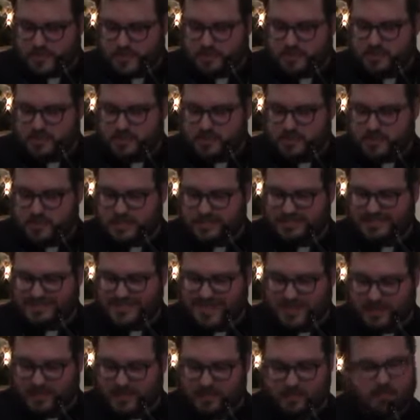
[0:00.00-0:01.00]
into his
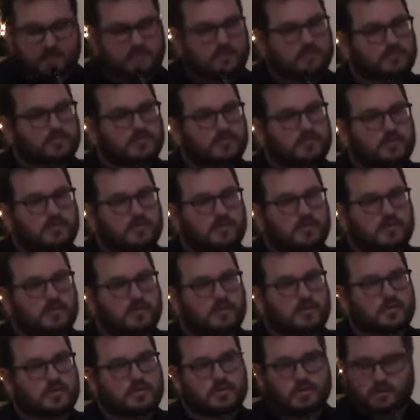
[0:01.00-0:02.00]
death?
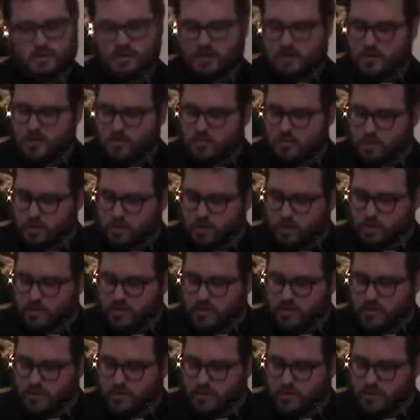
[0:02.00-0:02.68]
We were